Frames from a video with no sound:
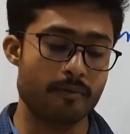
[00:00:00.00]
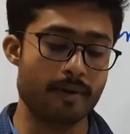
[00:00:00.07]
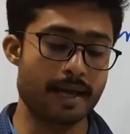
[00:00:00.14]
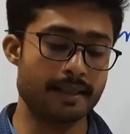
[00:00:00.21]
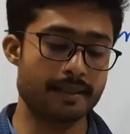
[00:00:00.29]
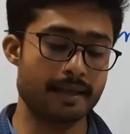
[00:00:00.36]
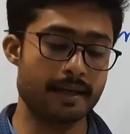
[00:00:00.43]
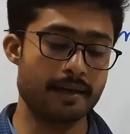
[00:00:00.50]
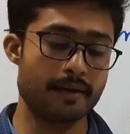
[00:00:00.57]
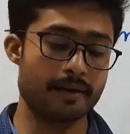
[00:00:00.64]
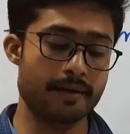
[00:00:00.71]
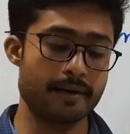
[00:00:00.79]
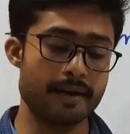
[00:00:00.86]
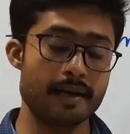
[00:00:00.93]
When they
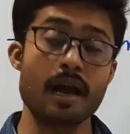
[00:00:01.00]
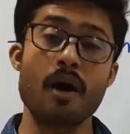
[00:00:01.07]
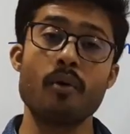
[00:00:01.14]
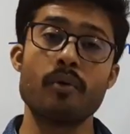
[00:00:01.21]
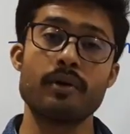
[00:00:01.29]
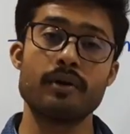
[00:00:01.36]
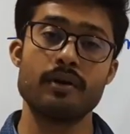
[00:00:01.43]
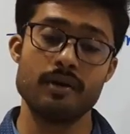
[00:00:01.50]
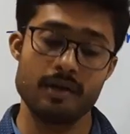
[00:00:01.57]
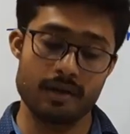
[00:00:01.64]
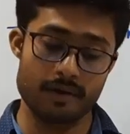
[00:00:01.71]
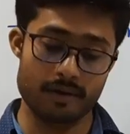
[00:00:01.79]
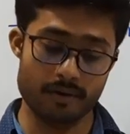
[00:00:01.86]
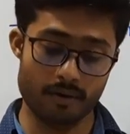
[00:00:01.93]
heard a loud
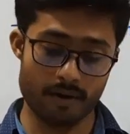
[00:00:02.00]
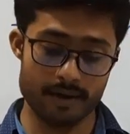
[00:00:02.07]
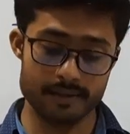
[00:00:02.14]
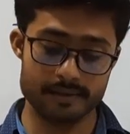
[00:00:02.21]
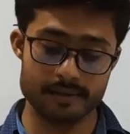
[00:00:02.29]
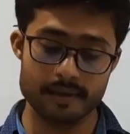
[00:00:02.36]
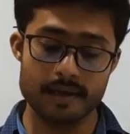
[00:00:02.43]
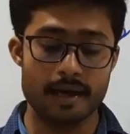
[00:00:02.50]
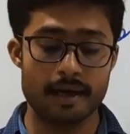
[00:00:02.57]
noise,